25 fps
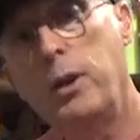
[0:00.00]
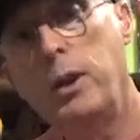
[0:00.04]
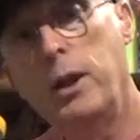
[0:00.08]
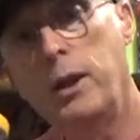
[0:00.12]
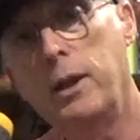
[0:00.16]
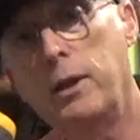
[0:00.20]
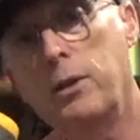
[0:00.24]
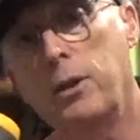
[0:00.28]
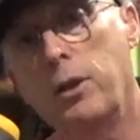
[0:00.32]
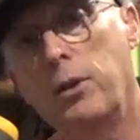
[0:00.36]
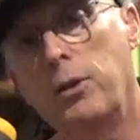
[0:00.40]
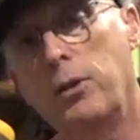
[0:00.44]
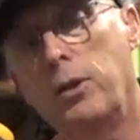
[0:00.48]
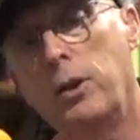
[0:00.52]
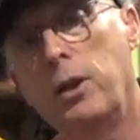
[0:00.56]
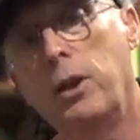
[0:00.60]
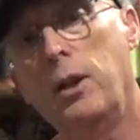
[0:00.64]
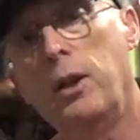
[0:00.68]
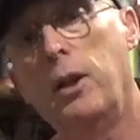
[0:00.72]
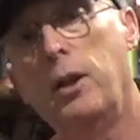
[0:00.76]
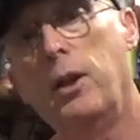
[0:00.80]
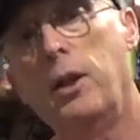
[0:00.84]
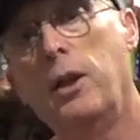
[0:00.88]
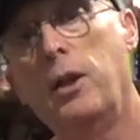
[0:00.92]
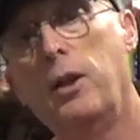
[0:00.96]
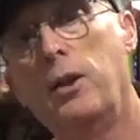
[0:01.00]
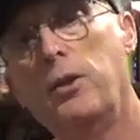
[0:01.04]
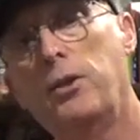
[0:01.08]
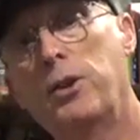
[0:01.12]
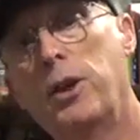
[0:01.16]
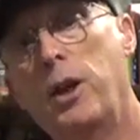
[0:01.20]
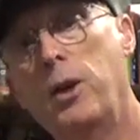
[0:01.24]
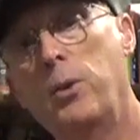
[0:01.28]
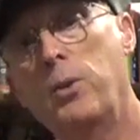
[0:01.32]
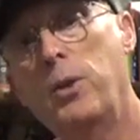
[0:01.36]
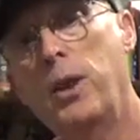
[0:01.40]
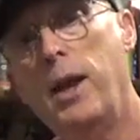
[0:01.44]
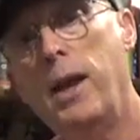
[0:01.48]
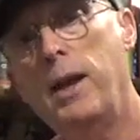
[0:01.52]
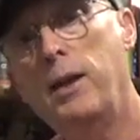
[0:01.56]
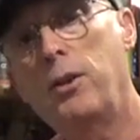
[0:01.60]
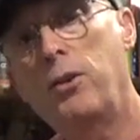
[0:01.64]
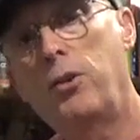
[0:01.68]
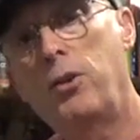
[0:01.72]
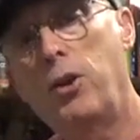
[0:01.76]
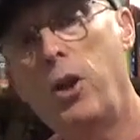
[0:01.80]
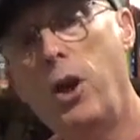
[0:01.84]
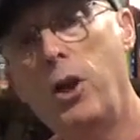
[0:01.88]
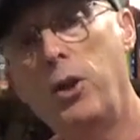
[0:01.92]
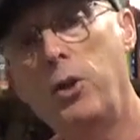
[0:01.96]
litres. So
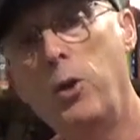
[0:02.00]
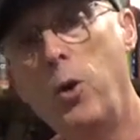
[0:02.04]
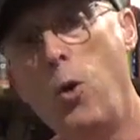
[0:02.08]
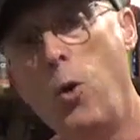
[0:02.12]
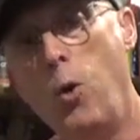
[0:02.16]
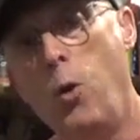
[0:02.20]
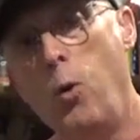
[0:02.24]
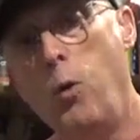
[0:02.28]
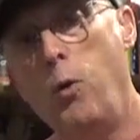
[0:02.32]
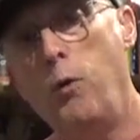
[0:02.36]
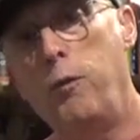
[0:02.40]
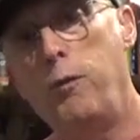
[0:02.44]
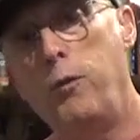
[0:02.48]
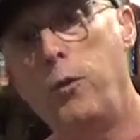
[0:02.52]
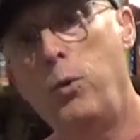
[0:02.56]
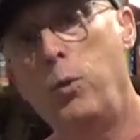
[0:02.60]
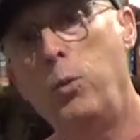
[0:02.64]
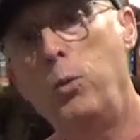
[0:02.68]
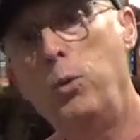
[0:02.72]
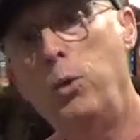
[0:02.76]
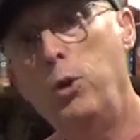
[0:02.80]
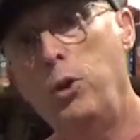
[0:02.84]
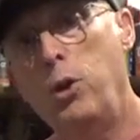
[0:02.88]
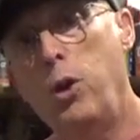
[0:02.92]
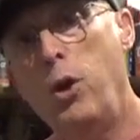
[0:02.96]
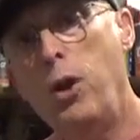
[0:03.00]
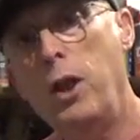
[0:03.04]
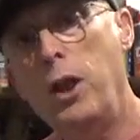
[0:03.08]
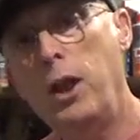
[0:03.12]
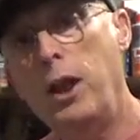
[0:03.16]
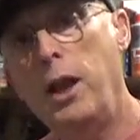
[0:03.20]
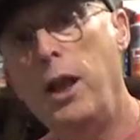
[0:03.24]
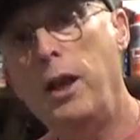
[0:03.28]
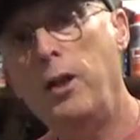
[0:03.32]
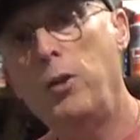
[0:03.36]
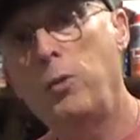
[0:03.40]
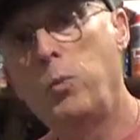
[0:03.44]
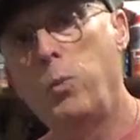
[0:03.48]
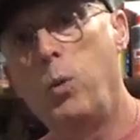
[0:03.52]
that's an awful lot less